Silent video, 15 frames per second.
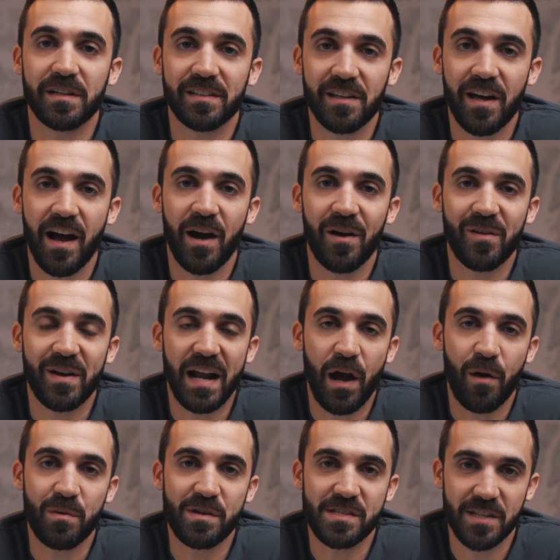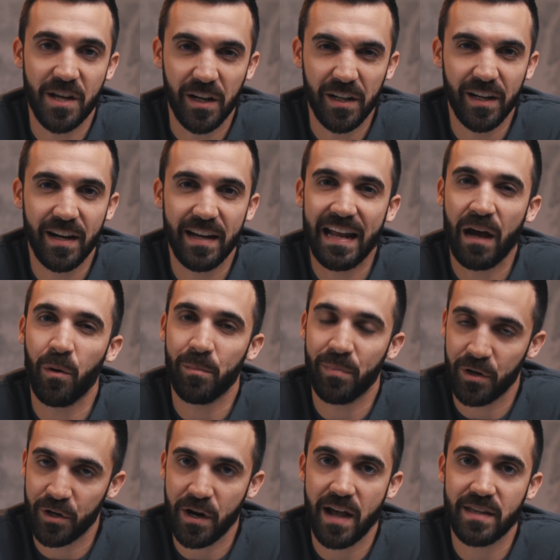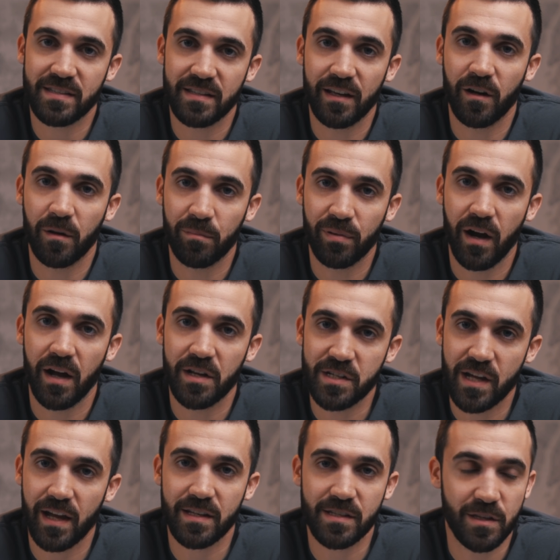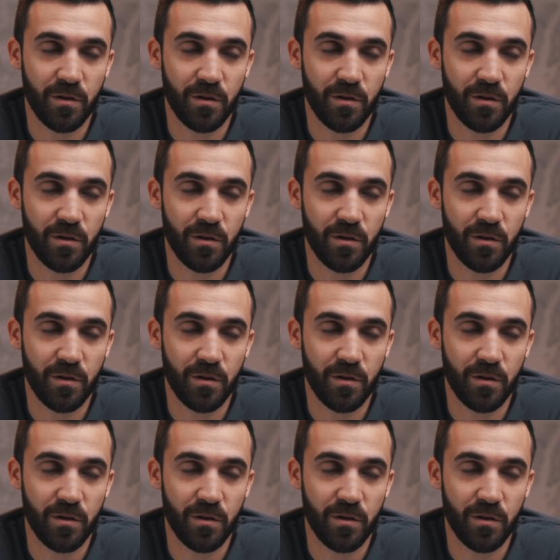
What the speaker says: a lot when I was younger and I would procrastinate on projects.